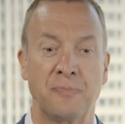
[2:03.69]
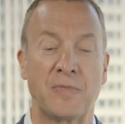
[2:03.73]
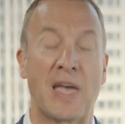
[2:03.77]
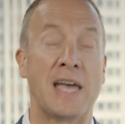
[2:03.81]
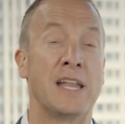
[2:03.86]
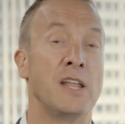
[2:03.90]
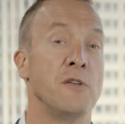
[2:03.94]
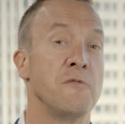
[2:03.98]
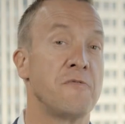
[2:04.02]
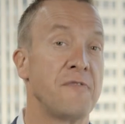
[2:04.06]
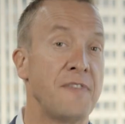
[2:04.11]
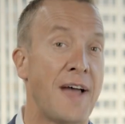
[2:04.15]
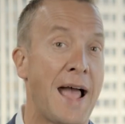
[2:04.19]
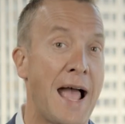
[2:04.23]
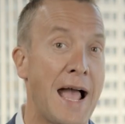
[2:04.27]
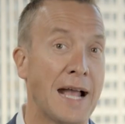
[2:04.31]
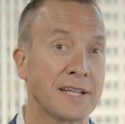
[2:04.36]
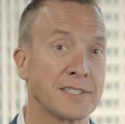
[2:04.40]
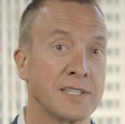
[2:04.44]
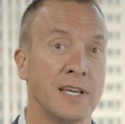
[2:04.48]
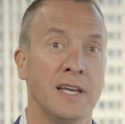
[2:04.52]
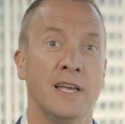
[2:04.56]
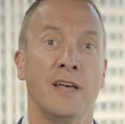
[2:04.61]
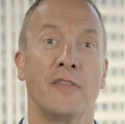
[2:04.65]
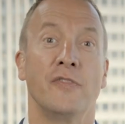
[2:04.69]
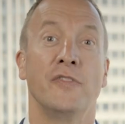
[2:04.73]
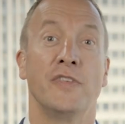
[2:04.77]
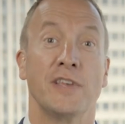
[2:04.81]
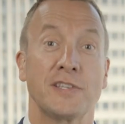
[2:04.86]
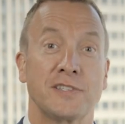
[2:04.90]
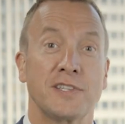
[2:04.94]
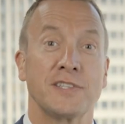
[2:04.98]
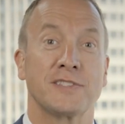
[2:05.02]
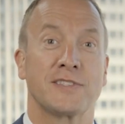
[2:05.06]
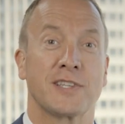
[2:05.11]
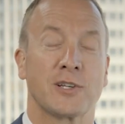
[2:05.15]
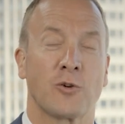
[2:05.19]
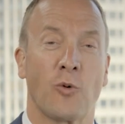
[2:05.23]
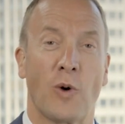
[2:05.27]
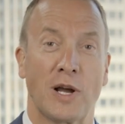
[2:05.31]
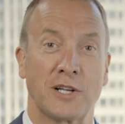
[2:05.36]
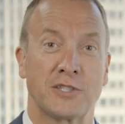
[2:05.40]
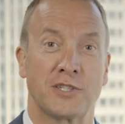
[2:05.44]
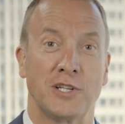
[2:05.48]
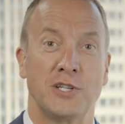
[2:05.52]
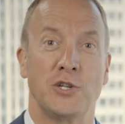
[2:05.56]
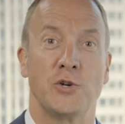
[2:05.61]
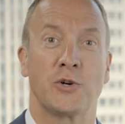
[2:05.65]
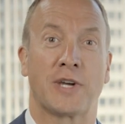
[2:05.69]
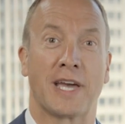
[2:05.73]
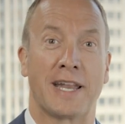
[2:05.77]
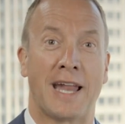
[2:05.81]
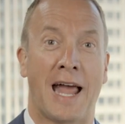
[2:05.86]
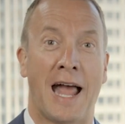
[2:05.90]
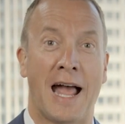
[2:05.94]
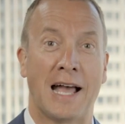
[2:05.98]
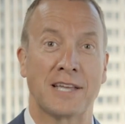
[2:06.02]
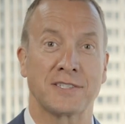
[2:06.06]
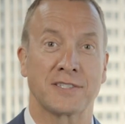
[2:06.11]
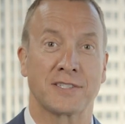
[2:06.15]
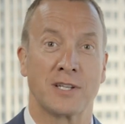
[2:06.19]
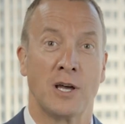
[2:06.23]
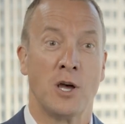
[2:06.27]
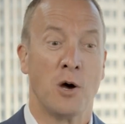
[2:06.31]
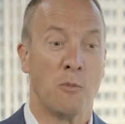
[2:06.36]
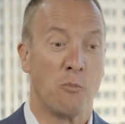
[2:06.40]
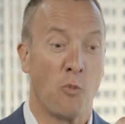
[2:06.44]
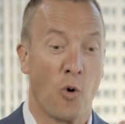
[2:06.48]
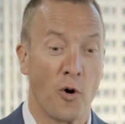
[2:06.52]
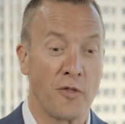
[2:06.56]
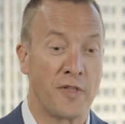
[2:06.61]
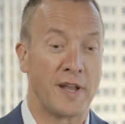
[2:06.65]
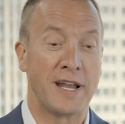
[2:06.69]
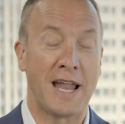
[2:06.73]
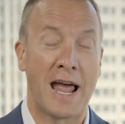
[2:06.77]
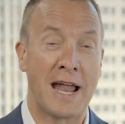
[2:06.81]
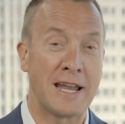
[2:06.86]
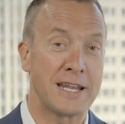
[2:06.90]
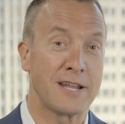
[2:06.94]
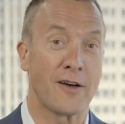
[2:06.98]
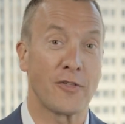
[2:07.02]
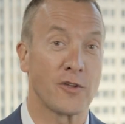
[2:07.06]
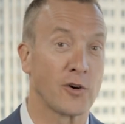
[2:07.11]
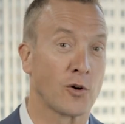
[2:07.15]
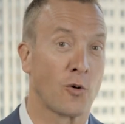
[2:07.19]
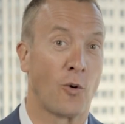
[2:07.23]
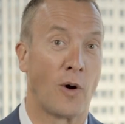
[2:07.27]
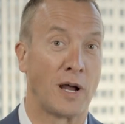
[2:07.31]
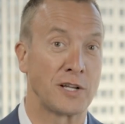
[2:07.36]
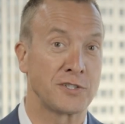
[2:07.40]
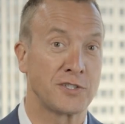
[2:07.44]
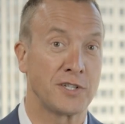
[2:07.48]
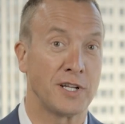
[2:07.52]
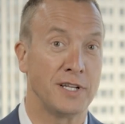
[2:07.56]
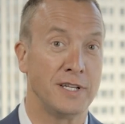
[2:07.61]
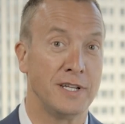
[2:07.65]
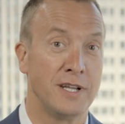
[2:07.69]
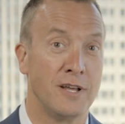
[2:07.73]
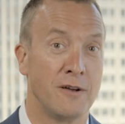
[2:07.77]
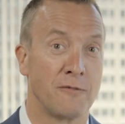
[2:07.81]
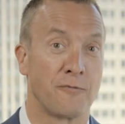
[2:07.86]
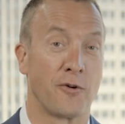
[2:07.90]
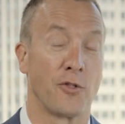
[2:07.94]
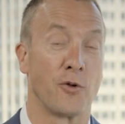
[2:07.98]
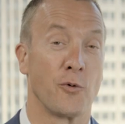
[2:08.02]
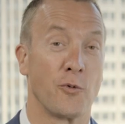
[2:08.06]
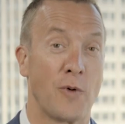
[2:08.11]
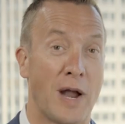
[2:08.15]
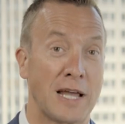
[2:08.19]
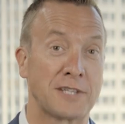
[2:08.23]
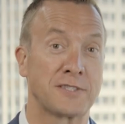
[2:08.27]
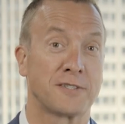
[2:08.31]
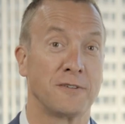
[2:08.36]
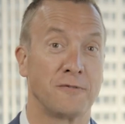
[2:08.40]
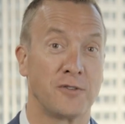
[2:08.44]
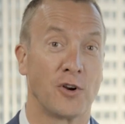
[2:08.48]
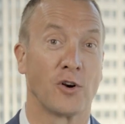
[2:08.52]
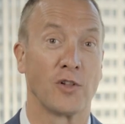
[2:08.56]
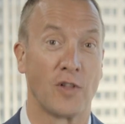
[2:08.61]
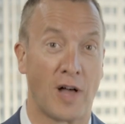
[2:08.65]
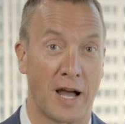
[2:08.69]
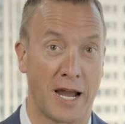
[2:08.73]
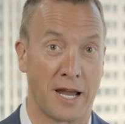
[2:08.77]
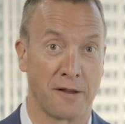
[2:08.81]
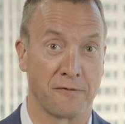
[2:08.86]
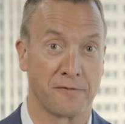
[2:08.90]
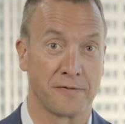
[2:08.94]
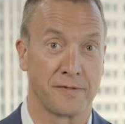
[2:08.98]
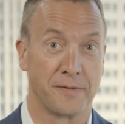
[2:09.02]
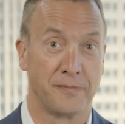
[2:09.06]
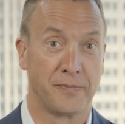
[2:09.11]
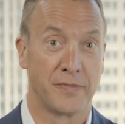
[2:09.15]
And in fact, this is the question you get asked more than any other question for the rest of your life.